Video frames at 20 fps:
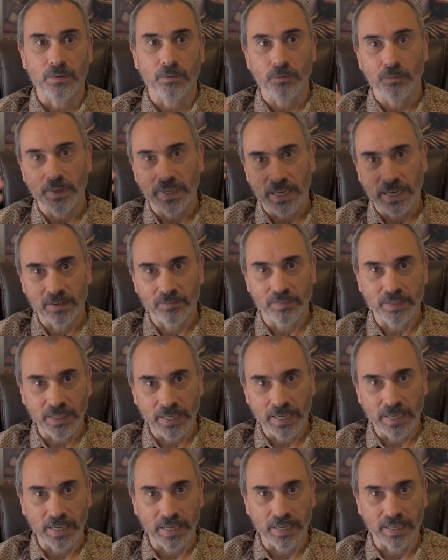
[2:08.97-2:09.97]
we have
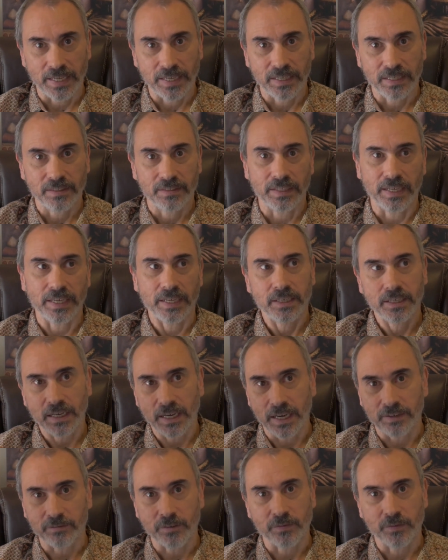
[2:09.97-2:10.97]
the A, like I
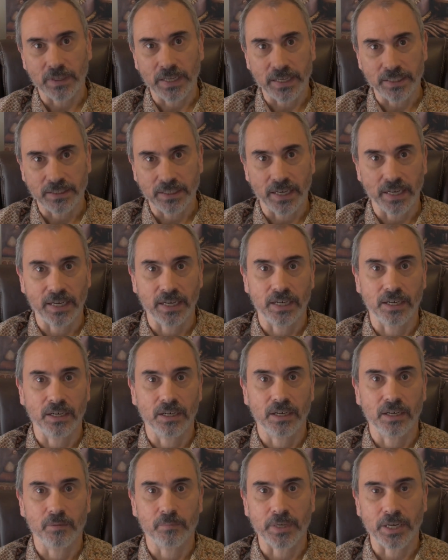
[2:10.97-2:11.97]
have a flat
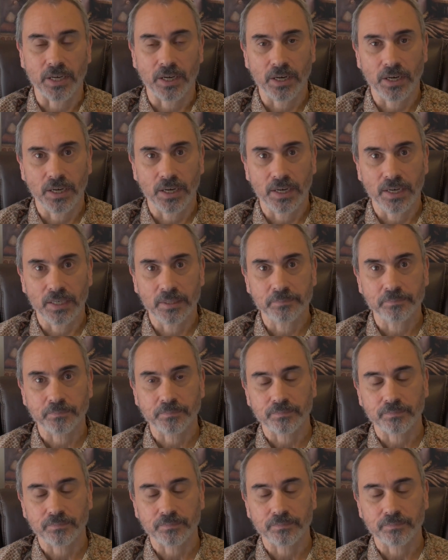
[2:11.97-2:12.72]
tire on my car.